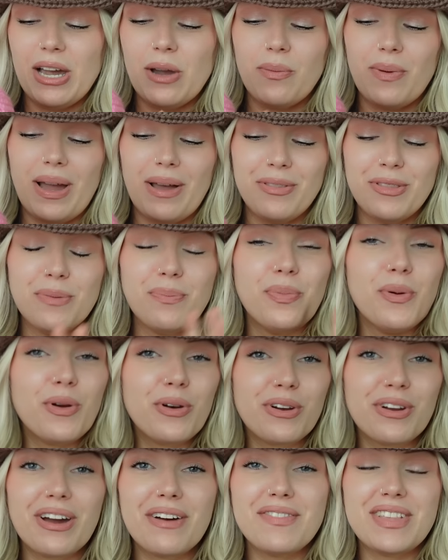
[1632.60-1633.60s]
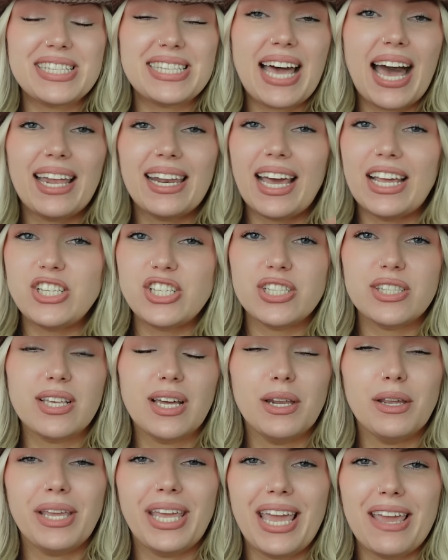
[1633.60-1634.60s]
around the border of this hat. I just
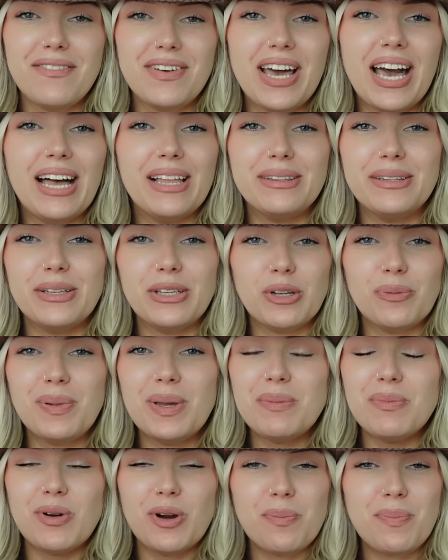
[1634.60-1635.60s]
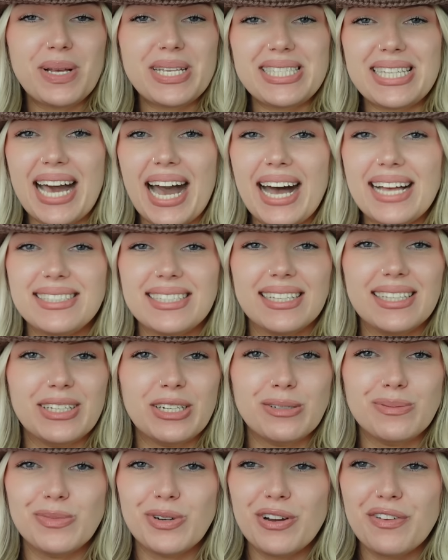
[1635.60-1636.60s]
thought it gave it a little bit more pizzazz, a
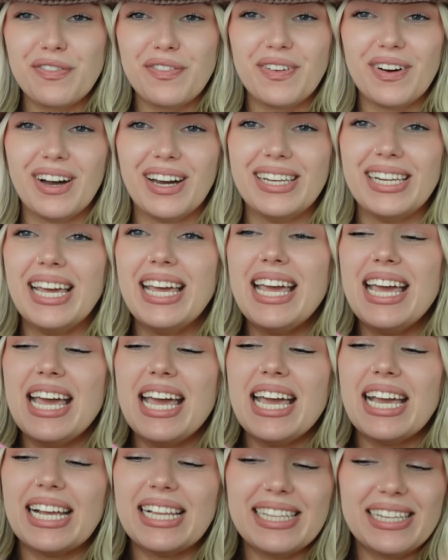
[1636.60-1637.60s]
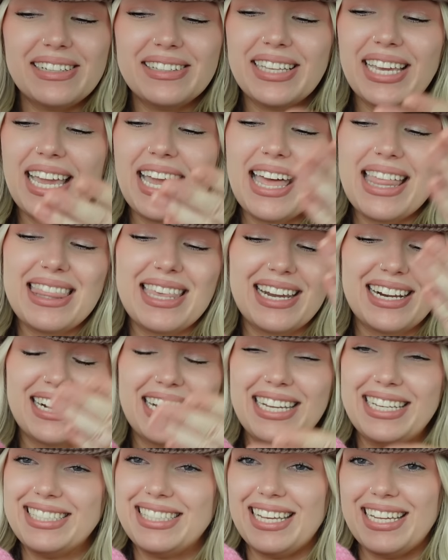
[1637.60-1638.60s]
little more fun. Clearly there
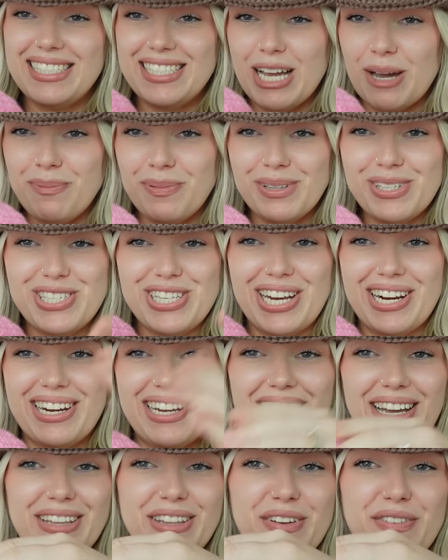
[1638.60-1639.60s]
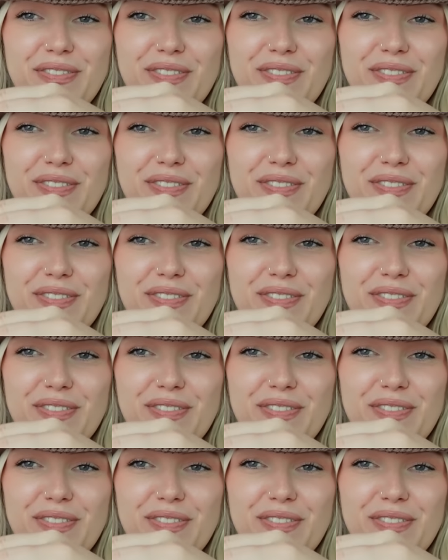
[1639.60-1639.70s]
is a double cherry on the